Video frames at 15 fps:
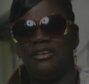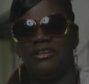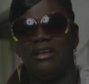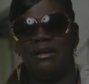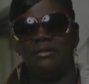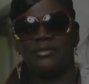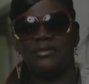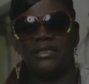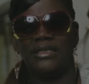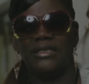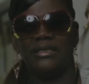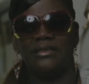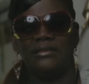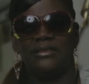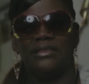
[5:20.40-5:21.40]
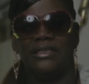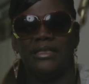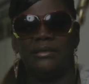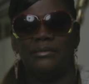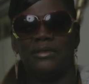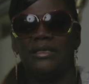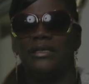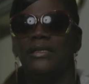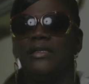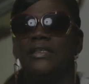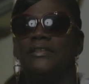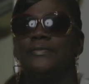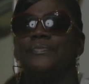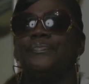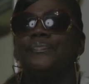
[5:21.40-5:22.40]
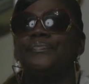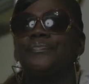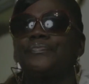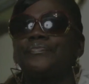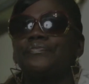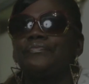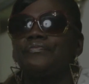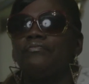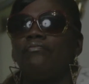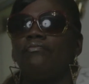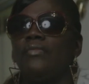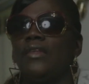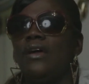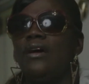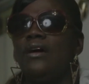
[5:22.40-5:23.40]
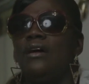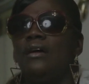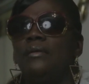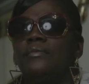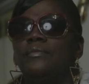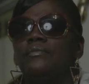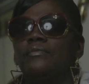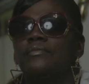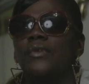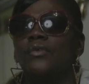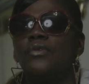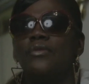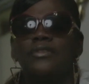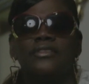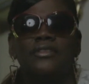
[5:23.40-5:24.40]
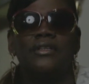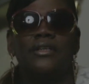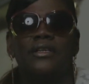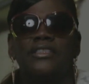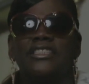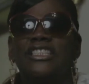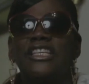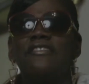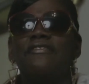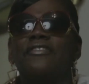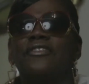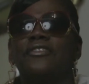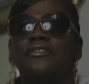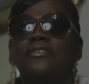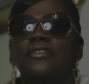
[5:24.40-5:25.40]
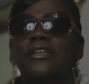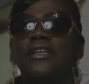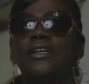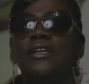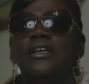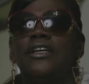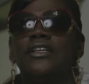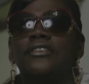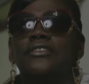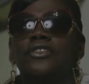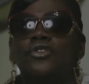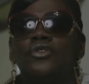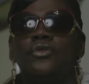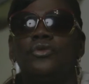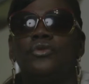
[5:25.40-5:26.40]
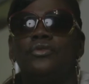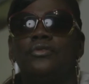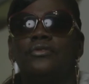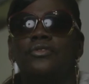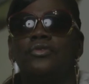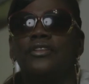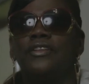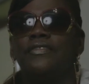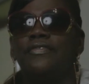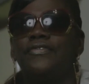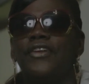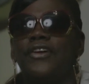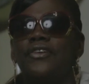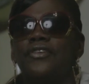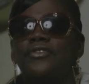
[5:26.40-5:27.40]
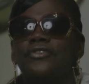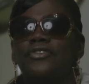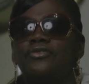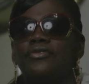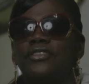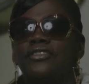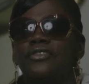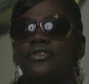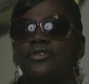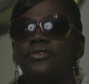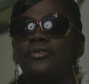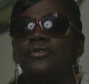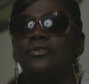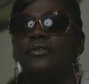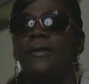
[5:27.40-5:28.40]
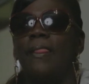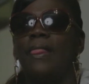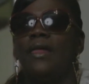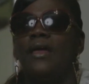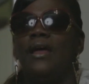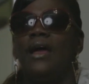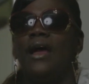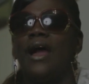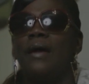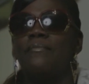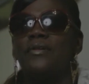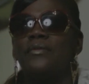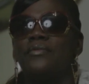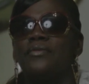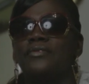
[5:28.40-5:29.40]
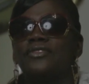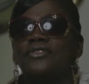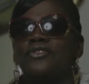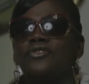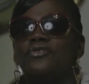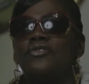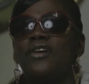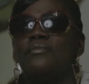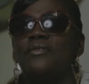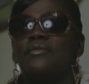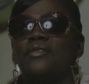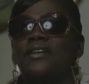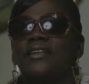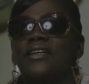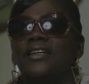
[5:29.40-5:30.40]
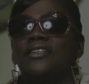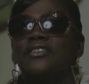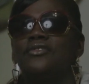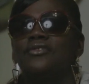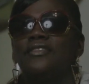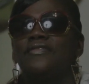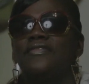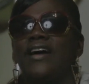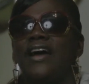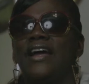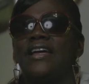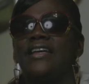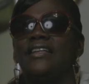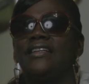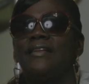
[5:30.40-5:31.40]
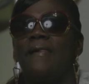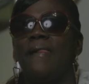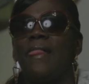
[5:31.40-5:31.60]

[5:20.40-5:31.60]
you know what I'm saying? You did me. Um, we went to uh, Seaford School, 23rd Street School. I remember school. I remember I got into a fight